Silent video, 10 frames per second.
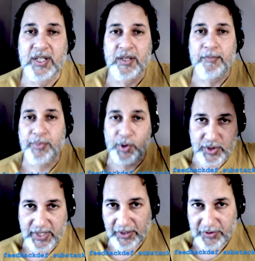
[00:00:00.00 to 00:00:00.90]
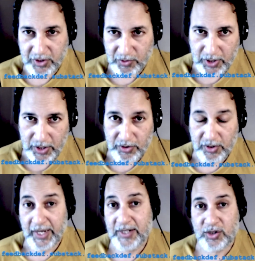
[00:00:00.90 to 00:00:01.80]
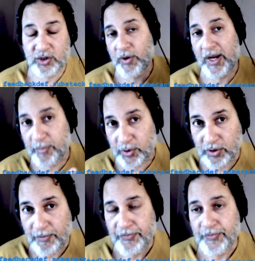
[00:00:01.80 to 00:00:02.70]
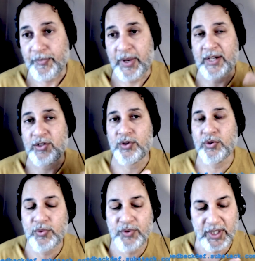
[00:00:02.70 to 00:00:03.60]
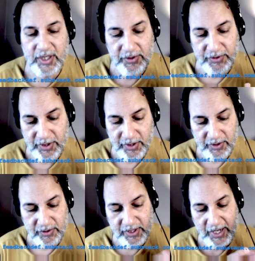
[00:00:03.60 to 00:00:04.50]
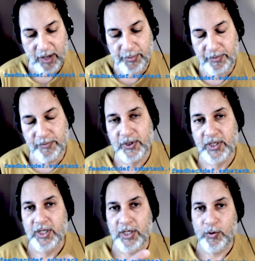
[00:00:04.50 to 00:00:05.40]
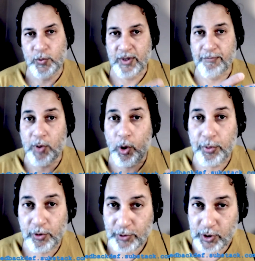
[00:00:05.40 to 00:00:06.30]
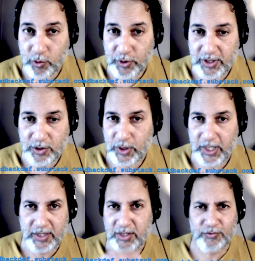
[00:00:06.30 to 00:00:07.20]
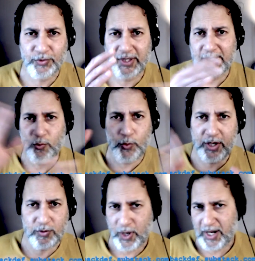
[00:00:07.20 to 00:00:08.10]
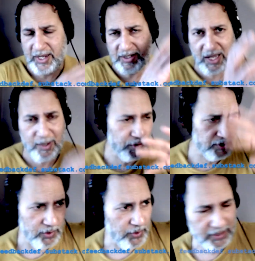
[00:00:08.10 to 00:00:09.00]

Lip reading: burned down the studio. So they had to scramble and do the album with a mobile recording unit in this really like weird way. They had cables going